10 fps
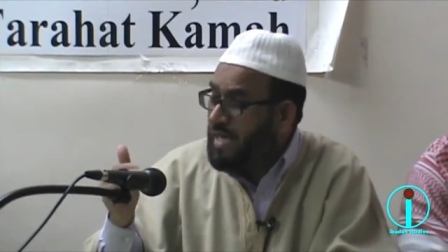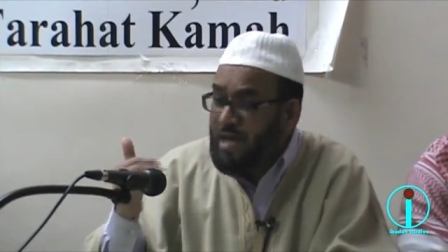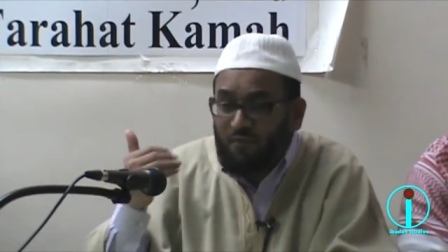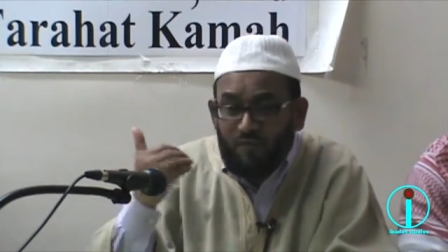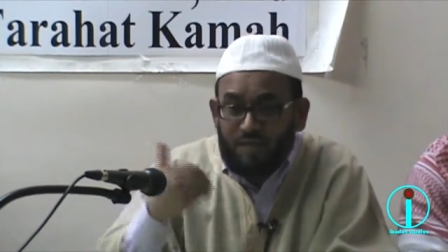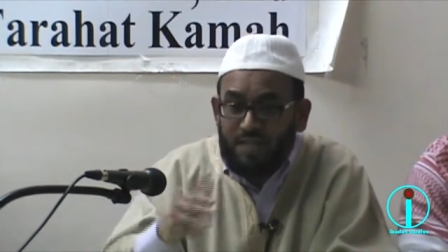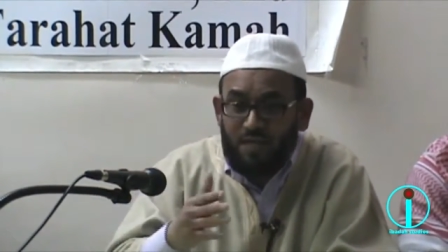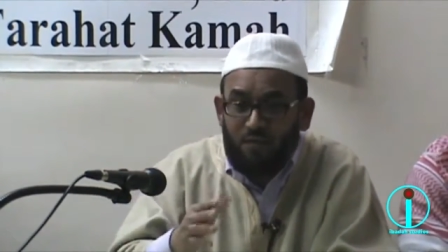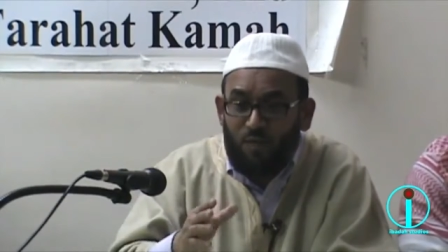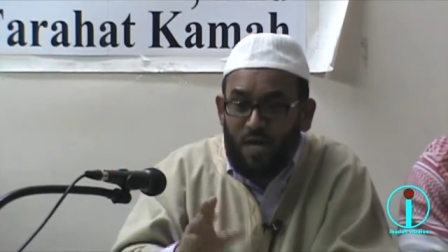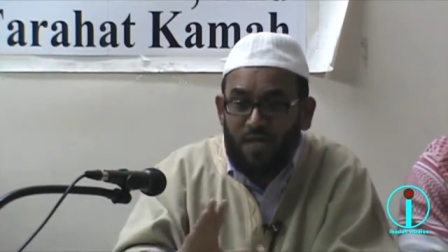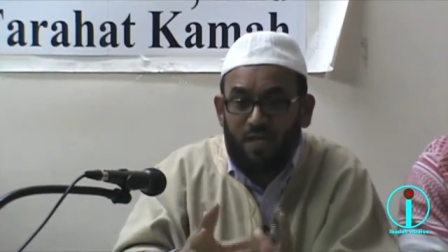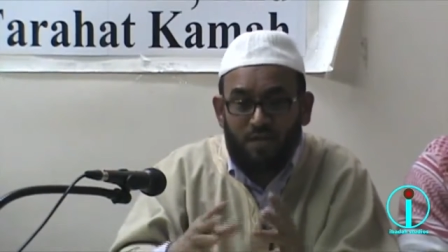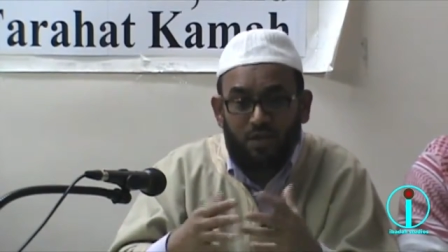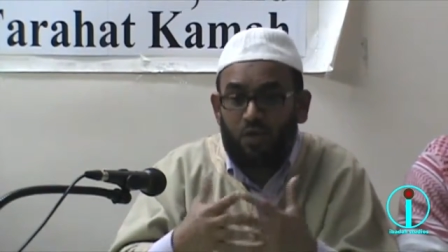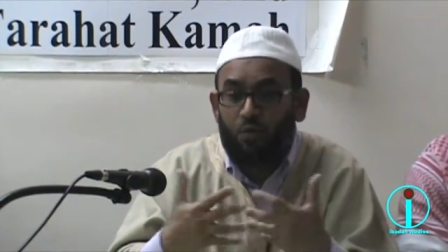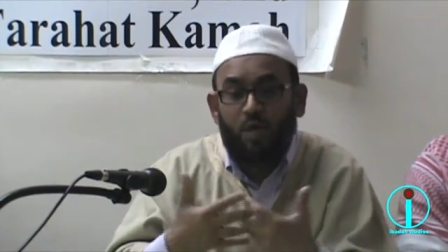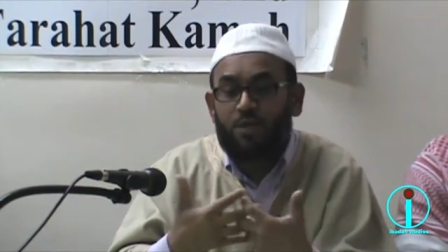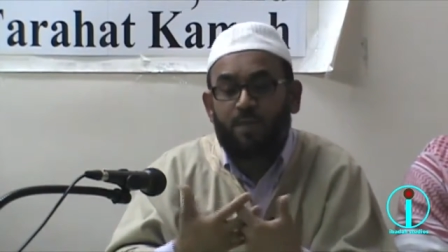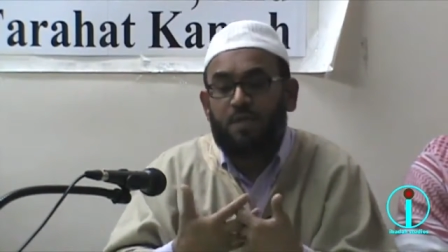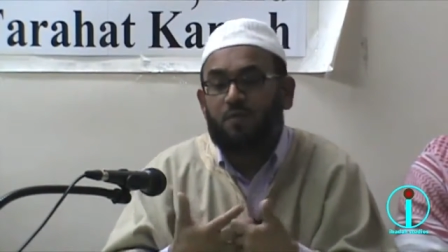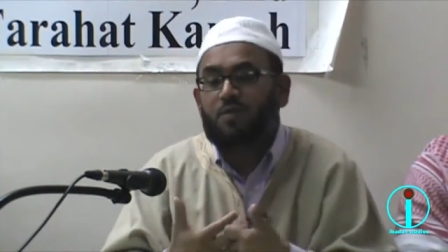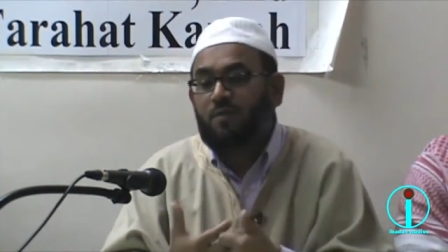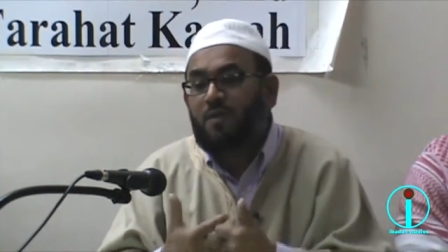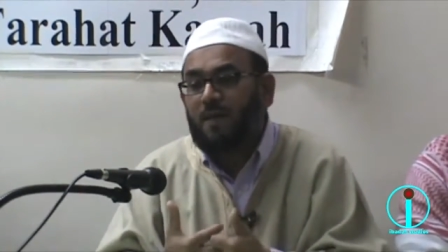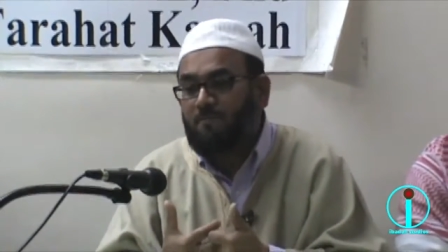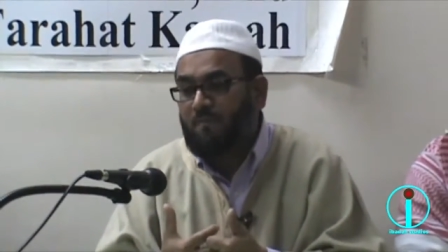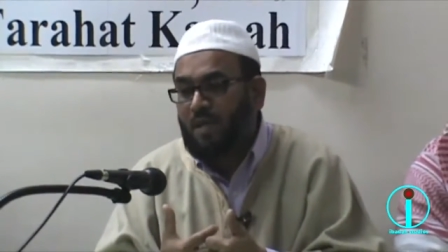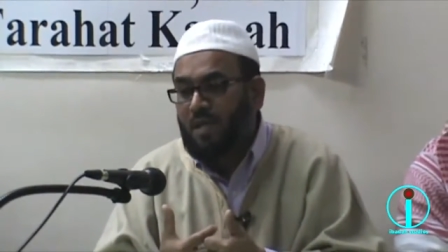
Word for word: Every single one, they don't want to be close to them.